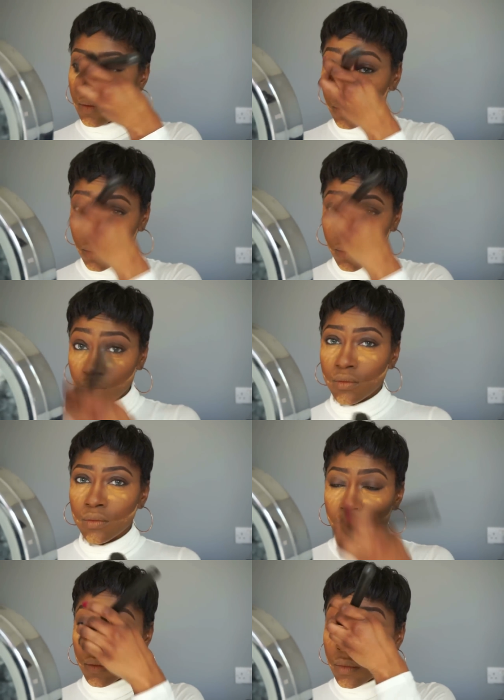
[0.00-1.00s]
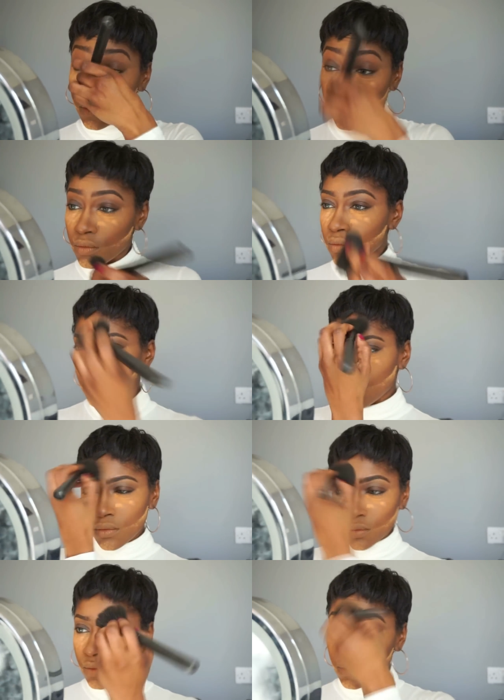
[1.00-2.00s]
And now just brush all that
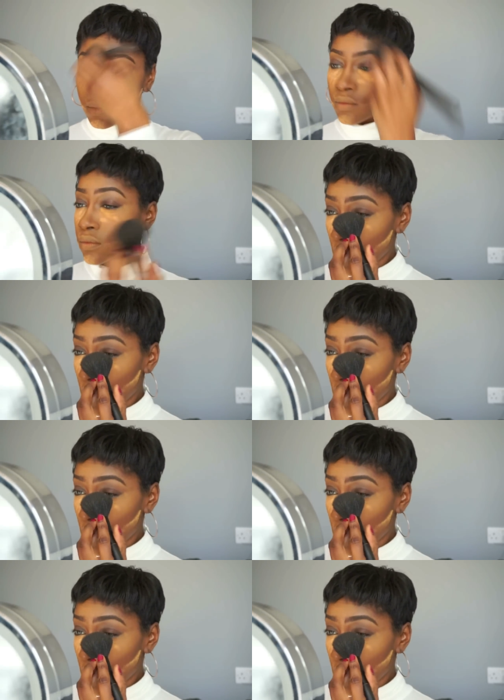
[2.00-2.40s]
powder away.